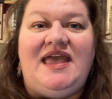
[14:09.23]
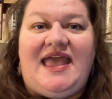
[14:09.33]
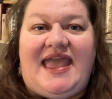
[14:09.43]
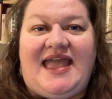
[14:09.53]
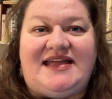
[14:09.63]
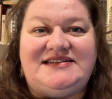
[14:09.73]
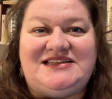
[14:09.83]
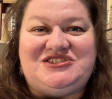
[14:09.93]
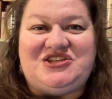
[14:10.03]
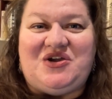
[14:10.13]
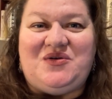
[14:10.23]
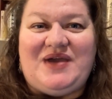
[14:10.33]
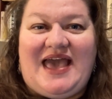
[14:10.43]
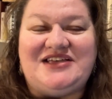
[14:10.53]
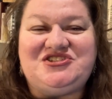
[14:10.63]
And so
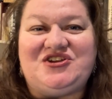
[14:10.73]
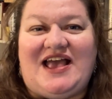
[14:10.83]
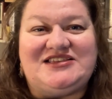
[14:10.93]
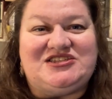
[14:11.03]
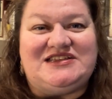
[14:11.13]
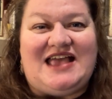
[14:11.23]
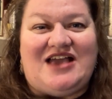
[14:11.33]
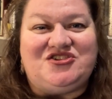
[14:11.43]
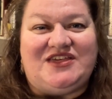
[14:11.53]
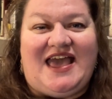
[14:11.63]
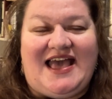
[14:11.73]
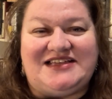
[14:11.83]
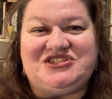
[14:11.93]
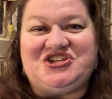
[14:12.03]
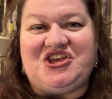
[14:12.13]
Hester actually
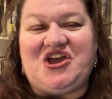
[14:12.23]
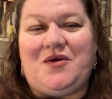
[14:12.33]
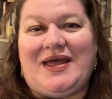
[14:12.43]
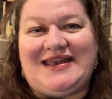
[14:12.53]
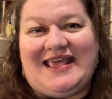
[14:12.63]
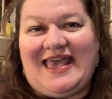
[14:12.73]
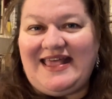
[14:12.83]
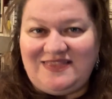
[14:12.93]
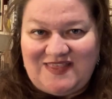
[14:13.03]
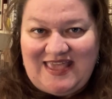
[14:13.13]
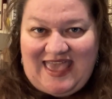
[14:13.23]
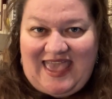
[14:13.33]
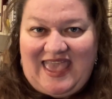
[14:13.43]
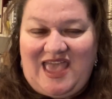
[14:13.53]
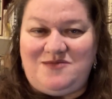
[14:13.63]
has to go and get the
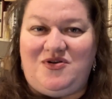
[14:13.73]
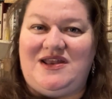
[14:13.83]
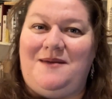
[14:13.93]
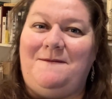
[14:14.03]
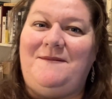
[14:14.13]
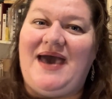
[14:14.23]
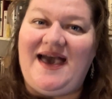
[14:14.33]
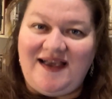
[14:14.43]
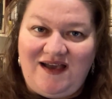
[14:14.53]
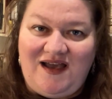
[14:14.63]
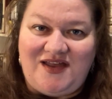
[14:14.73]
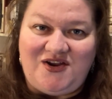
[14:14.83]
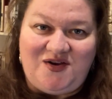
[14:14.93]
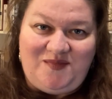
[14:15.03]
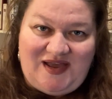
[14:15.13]
A and put it back on
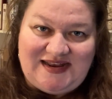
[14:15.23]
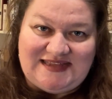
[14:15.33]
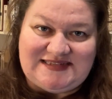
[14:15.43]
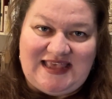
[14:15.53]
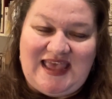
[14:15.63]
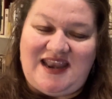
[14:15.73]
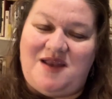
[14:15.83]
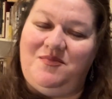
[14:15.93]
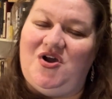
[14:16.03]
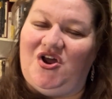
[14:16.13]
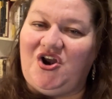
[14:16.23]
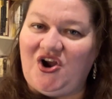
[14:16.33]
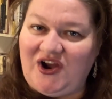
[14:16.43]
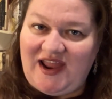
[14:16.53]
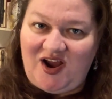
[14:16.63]
her bodice again and put
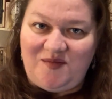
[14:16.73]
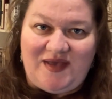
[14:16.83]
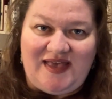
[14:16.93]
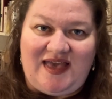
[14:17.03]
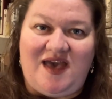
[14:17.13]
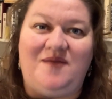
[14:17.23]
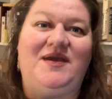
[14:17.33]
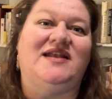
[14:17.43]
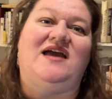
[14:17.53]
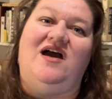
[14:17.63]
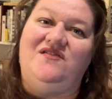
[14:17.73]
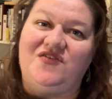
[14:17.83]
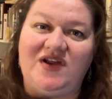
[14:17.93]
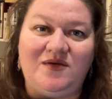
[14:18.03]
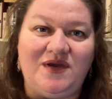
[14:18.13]
her hair back up and
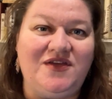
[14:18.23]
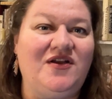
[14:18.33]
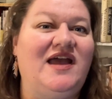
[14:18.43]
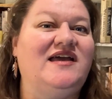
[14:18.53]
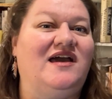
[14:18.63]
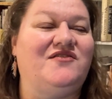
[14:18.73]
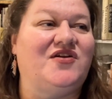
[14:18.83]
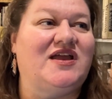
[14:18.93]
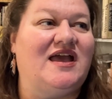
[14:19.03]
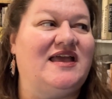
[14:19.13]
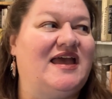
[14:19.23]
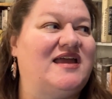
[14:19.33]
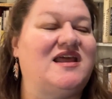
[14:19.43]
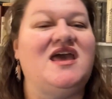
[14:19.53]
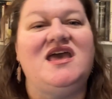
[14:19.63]
cover it with her head covering
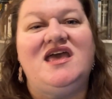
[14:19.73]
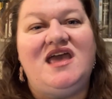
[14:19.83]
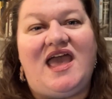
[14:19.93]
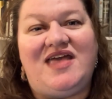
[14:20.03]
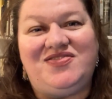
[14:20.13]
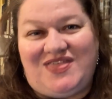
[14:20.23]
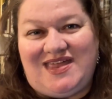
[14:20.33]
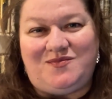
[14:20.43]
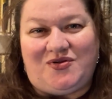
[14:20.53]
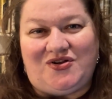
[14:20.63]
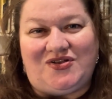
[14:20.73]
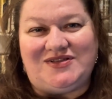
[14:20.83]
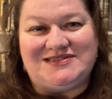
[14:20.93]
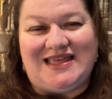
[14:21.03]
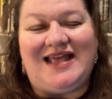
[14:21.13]
again. And then
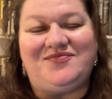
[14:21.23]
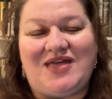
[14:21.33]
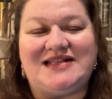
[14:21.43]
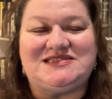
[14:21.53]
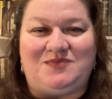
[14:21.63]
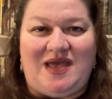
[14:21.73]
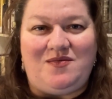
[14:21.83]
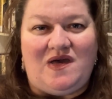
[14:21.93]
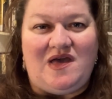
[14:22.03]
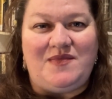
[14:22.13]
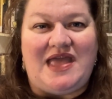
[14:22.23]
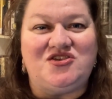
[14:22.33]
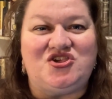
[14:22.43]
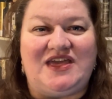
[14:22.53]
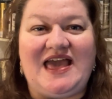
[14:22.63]
Pearl is like, that's my mom.
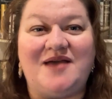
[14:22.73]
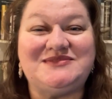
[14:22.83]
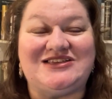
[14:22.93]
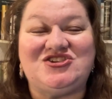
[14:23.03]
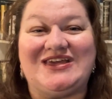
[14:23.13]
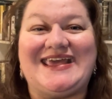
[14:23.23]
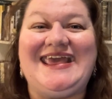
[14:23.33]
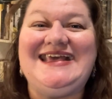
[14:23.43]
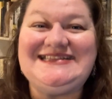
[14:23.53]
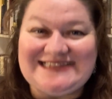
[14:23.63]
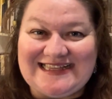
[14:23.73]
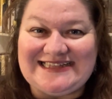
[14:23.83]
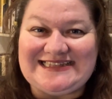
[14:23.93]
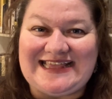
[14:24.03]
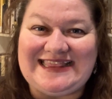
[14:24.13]
And she comes and she
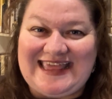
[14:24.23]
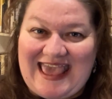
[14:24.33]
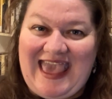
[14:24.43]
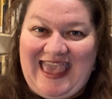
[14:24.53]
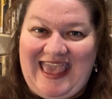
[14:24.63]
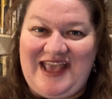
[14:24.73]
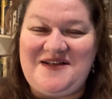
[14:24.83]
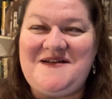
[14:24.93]
kisses the A.